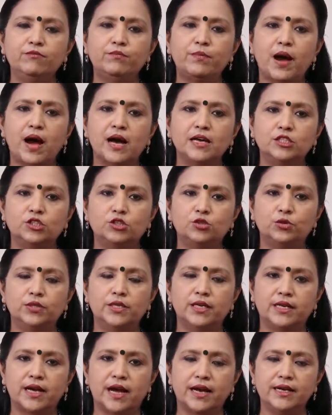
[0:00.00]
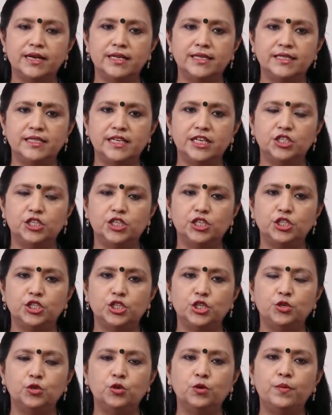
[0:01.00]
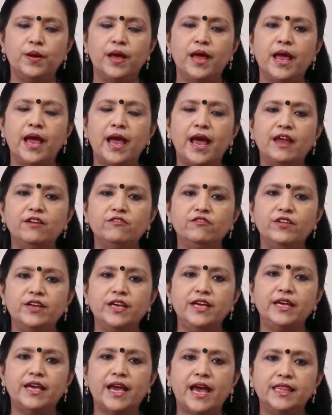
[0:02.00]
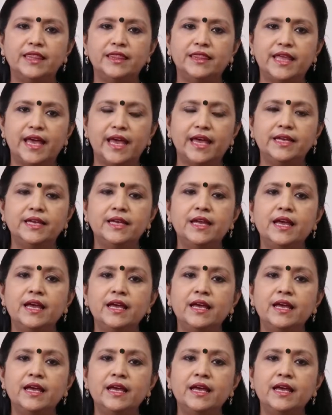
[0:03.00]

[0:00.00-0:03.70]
pass through the condensation tube and we can then